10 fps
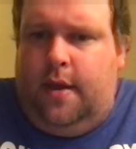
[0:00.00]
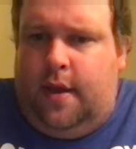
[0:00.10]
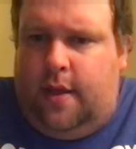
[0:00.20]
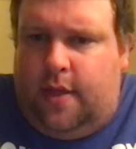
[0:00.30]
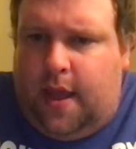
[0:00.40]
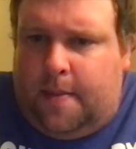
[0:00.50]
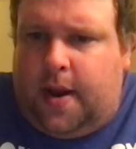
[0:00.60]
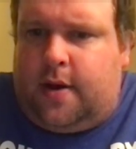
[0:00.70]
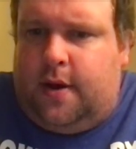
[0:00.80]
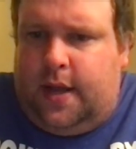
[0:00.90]
and that
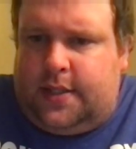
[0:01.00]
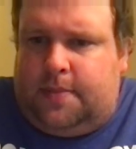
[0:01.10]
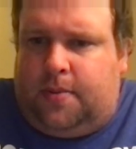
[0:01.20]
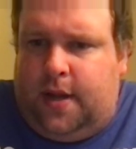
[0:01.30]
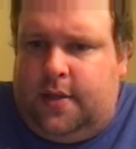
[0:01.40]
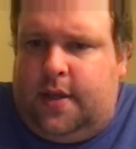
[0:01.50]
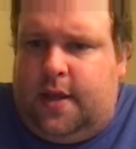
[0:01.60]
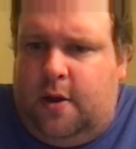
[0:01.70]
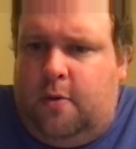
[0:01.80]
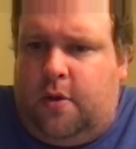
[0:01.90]
Michael has a plan to
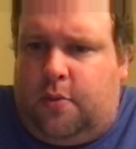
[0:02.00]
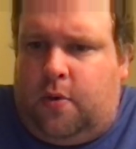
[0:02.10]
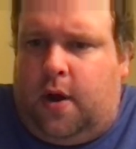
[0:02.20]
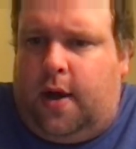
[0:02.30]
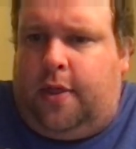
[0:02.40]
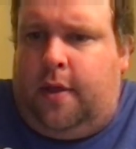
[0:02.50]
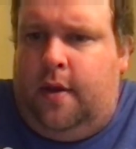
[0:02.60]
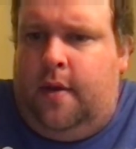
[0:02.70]
deal with Roth,